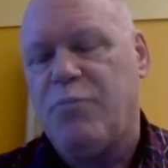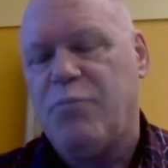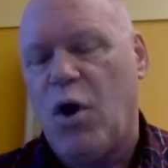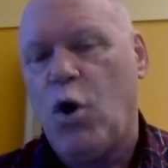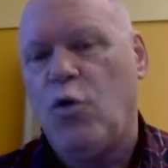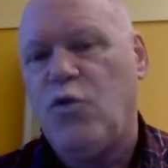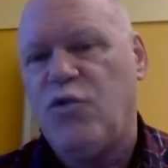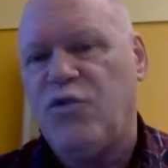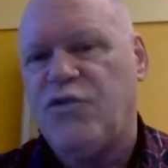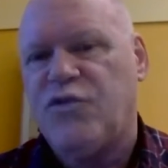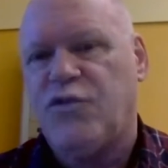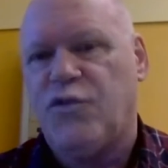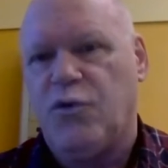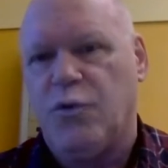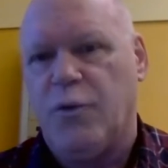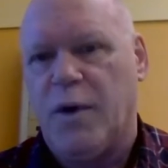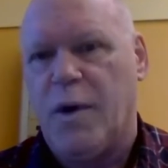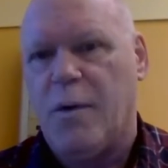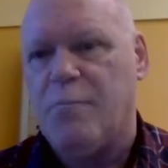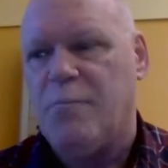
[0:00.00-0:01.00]
opposed
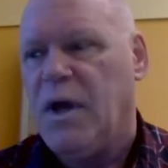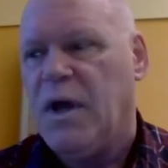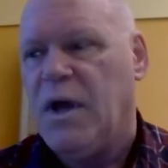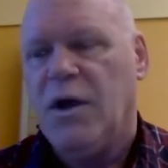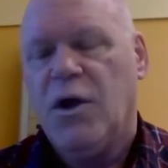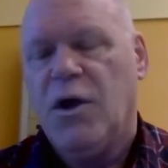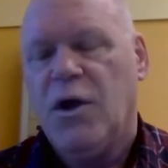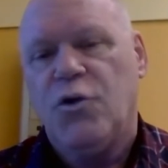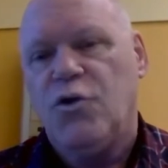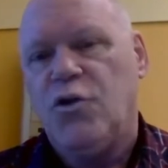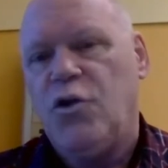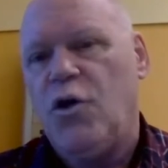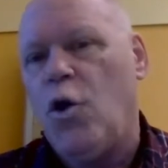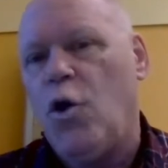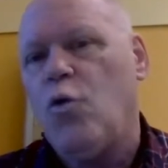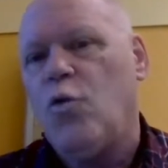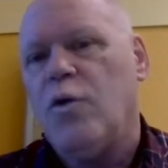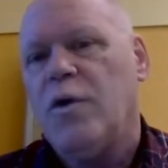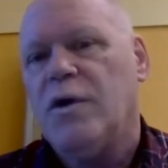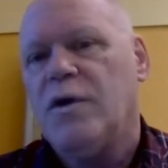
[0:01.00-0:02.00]
to him,
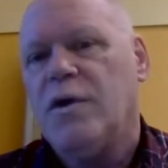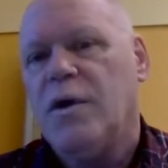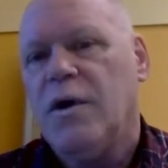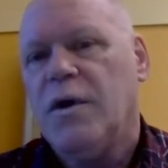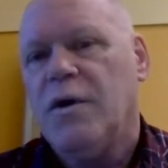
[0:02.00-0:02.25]
no